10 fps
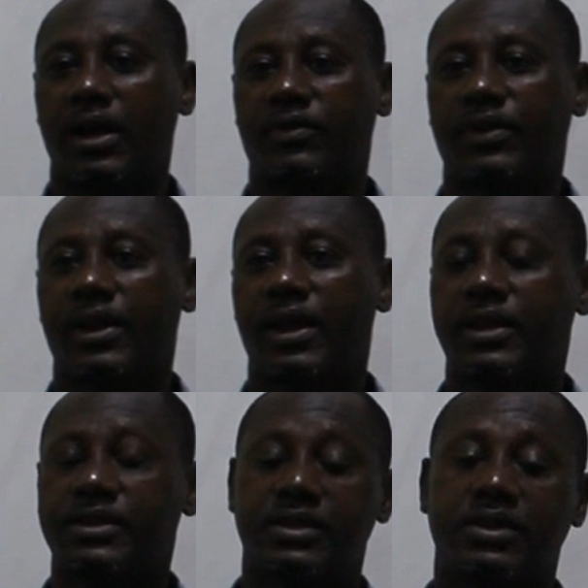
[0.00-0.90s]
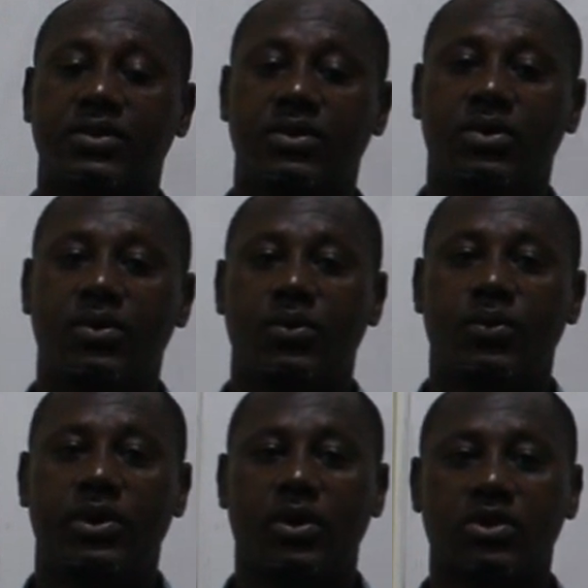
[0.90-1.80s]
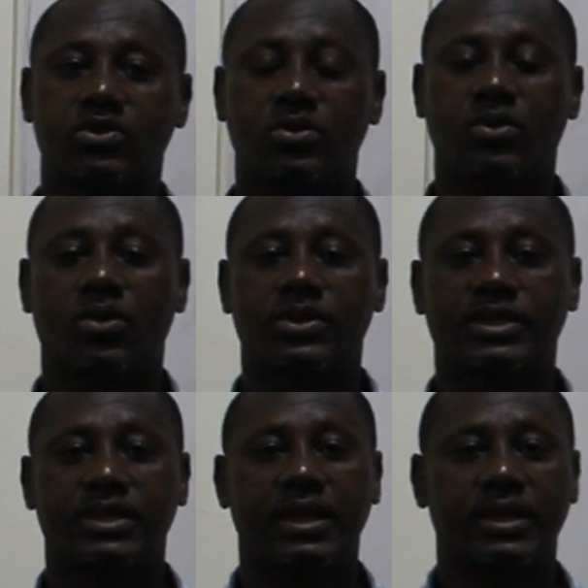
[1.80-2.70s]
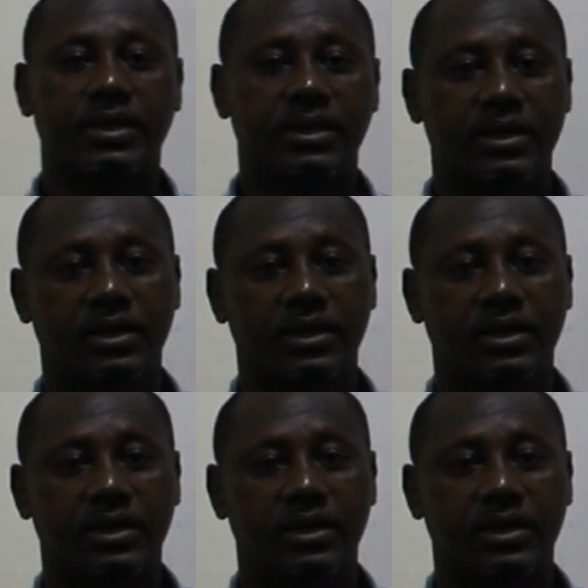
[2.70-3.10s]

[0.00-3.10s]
After that, we also considered